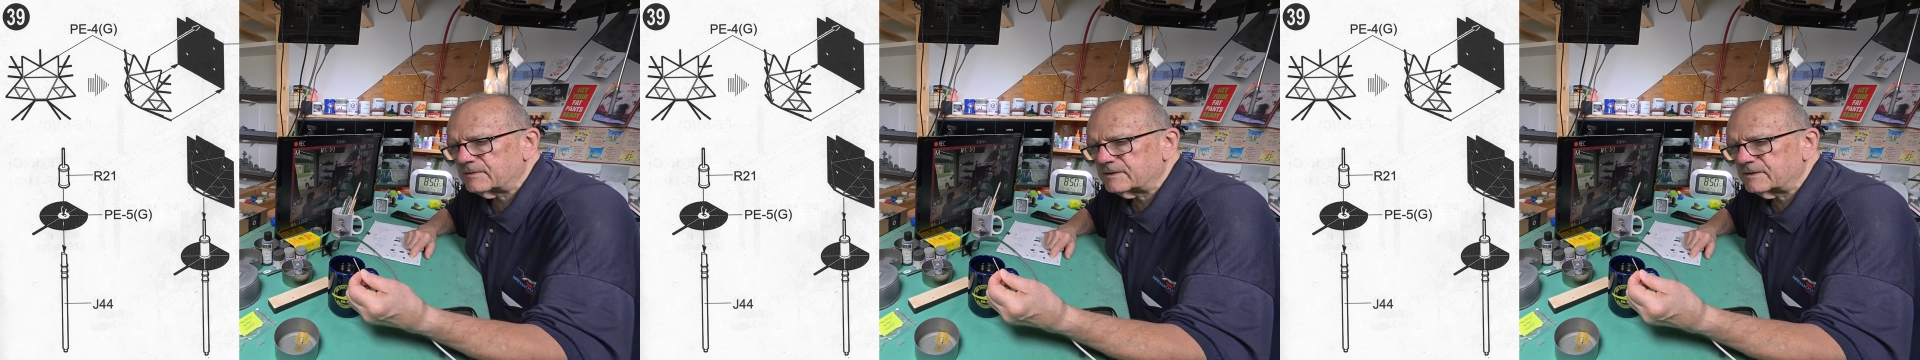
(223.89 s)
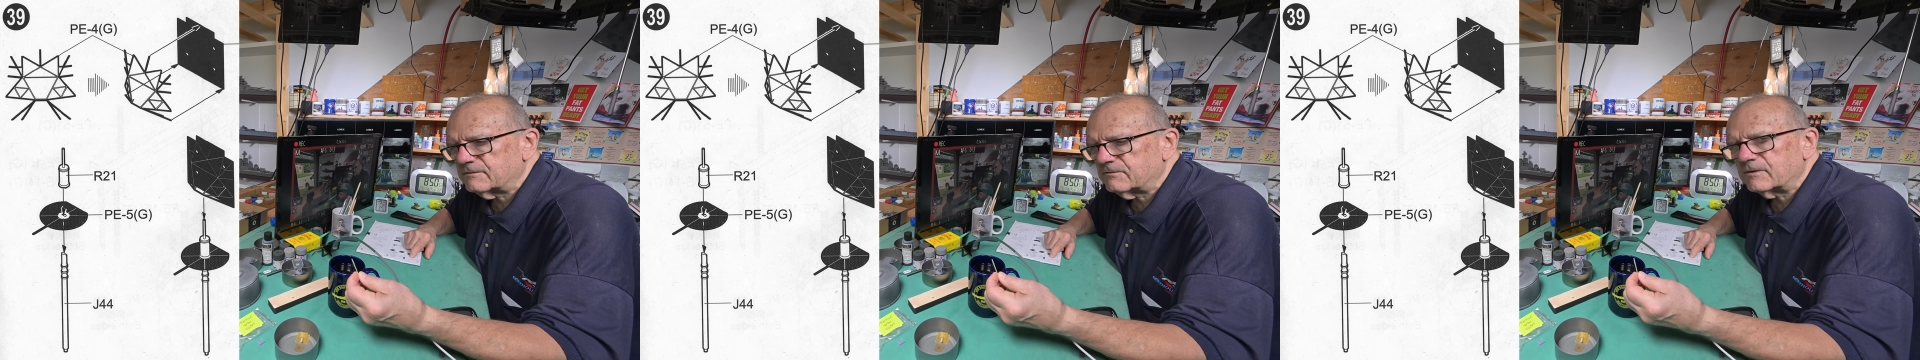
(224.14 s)
I,
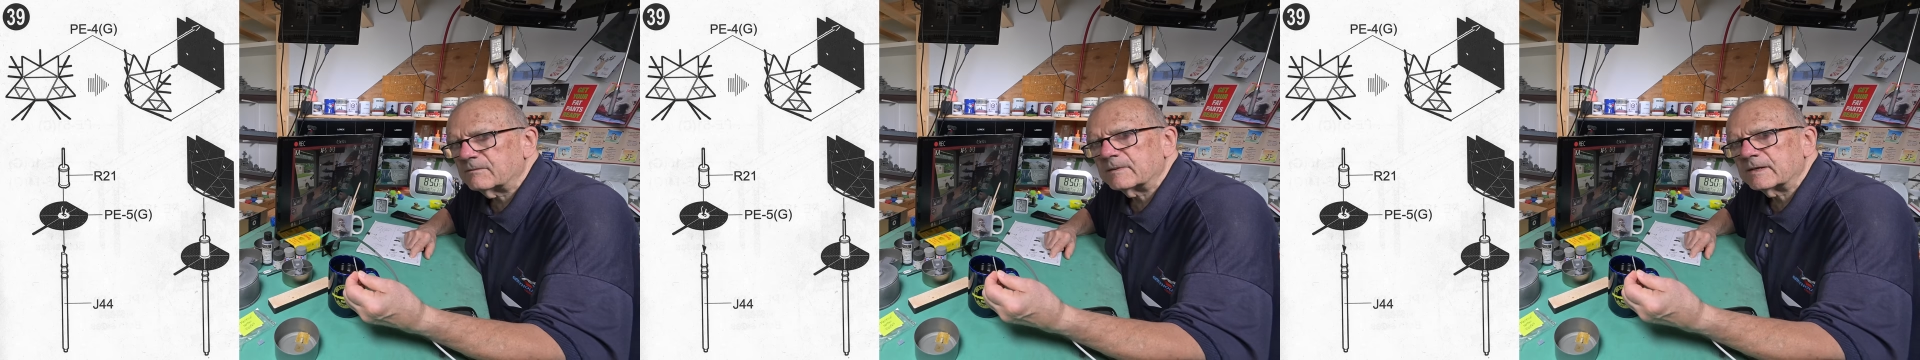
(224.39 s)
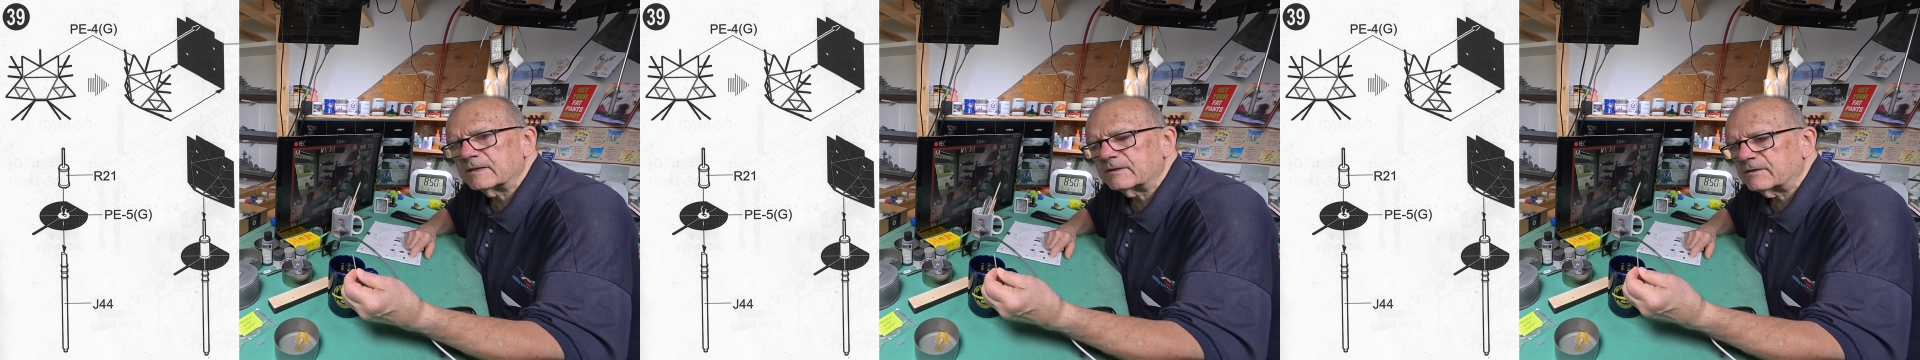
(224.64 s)
for a
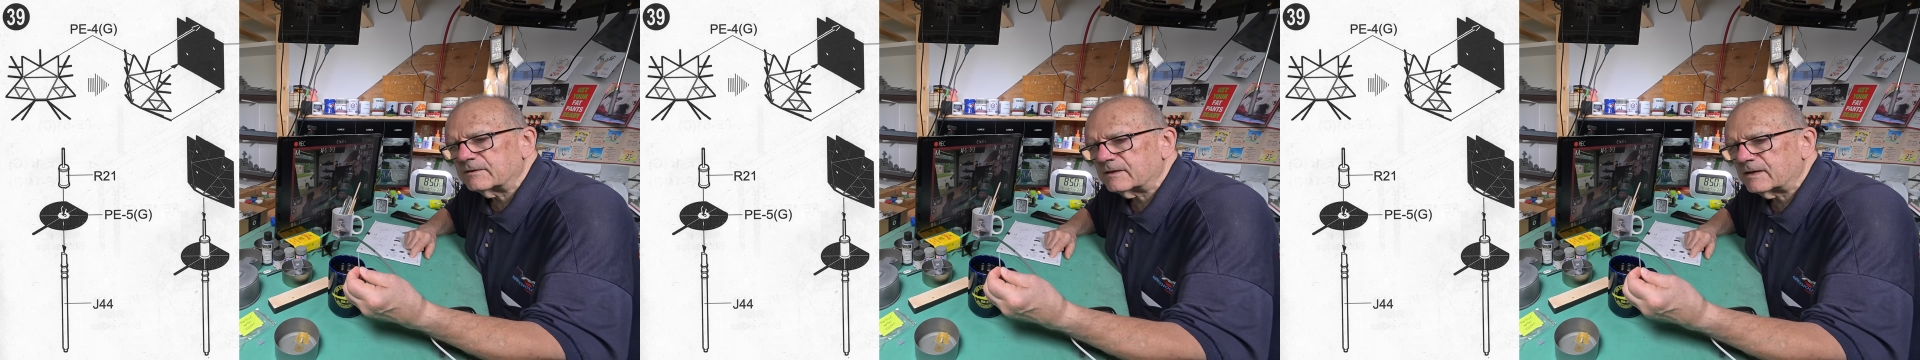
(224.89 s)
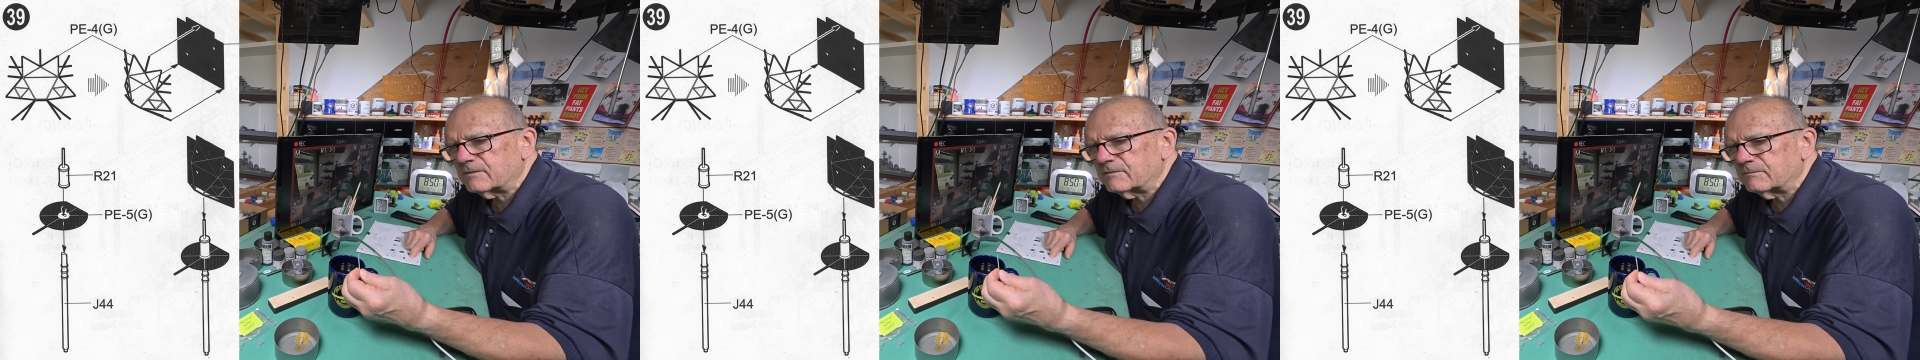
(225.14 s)
minute there I
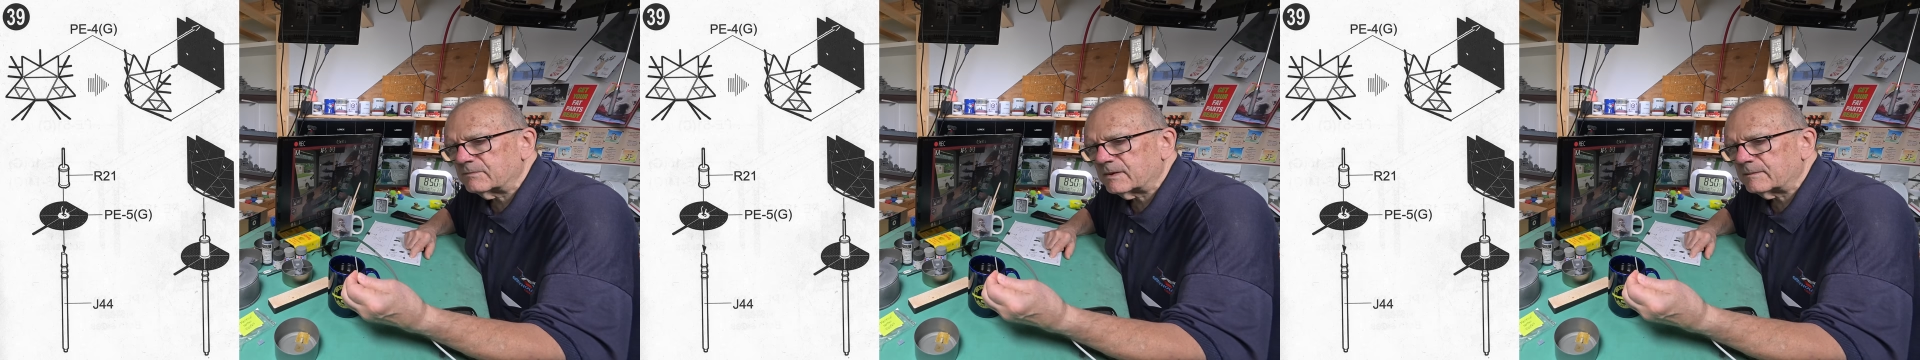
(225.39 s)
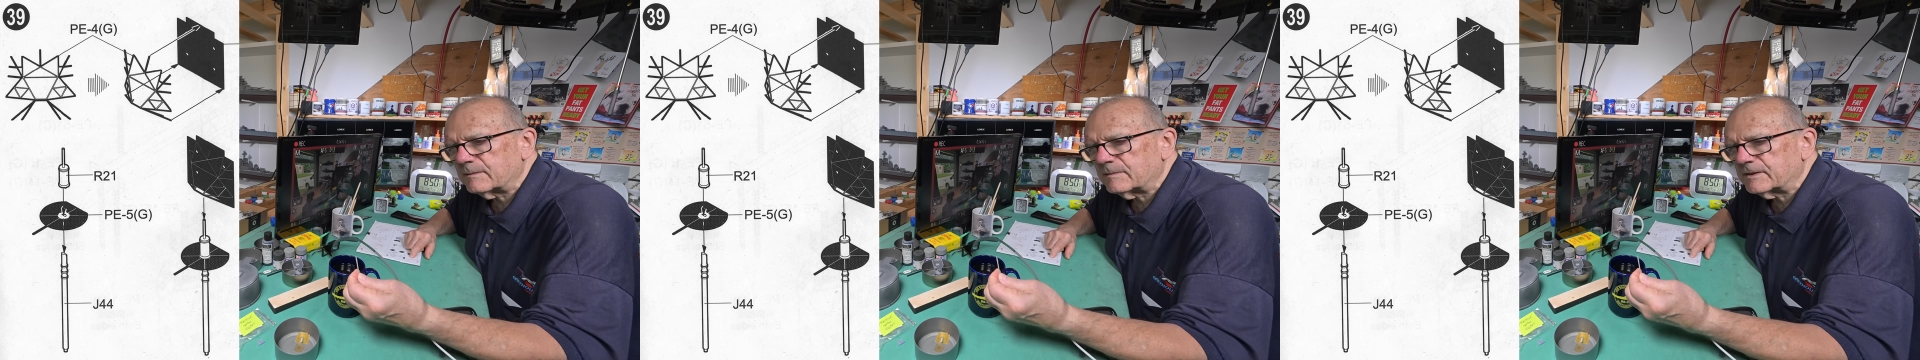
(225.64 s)
thought I
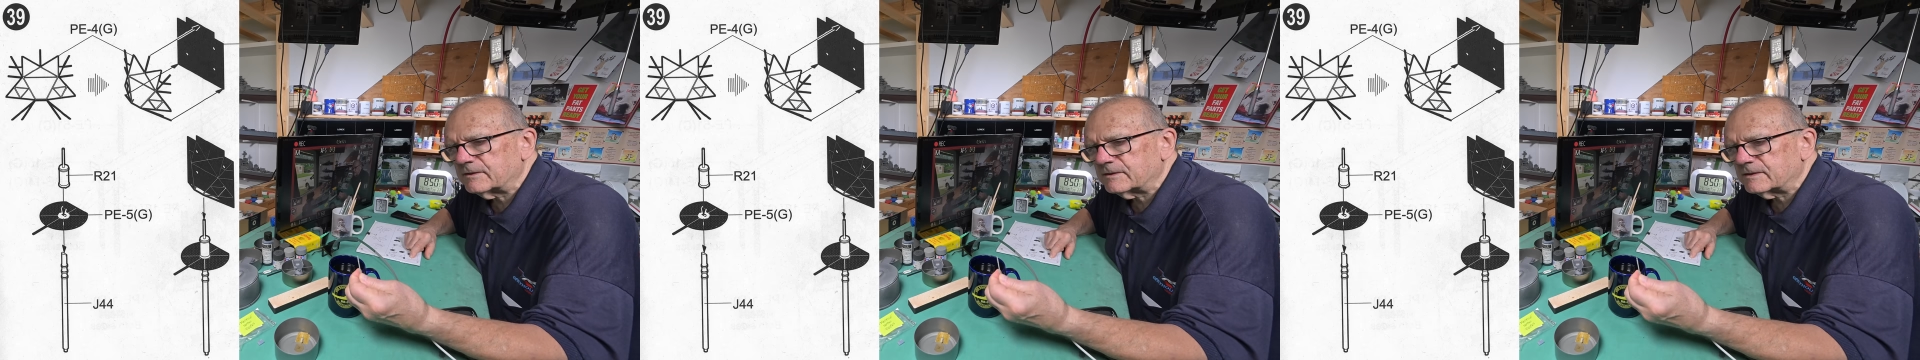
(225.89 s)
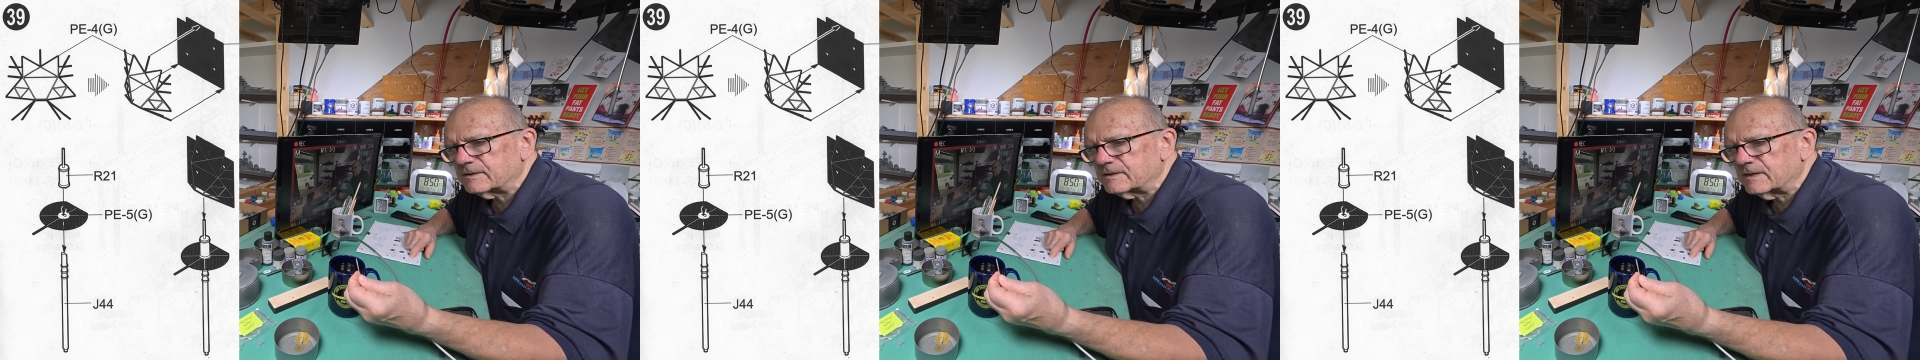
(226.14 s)
probably
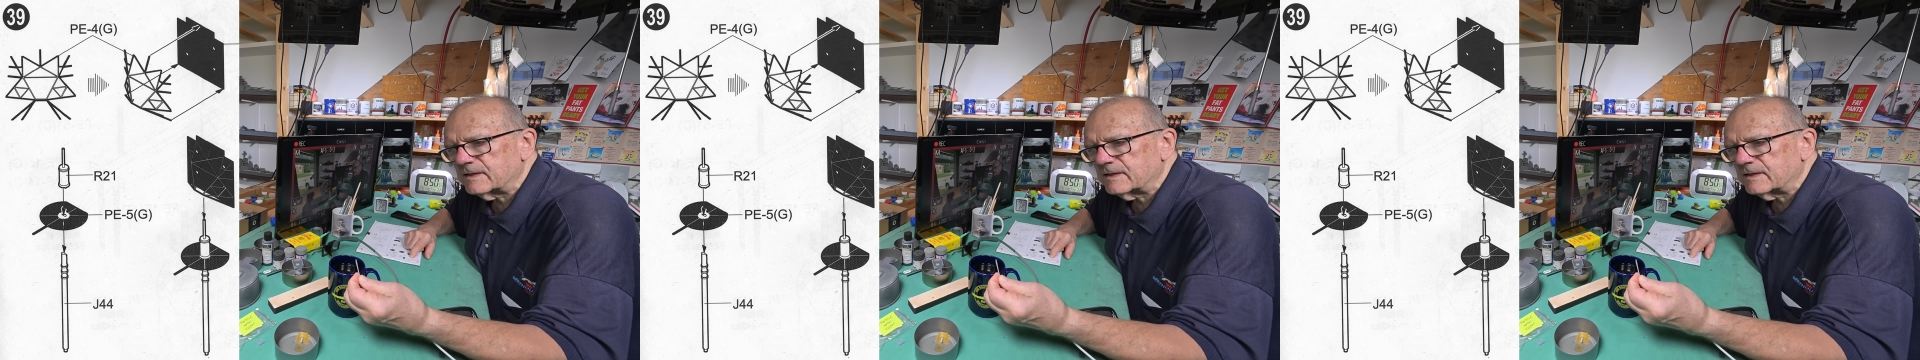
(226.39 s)
couldn't.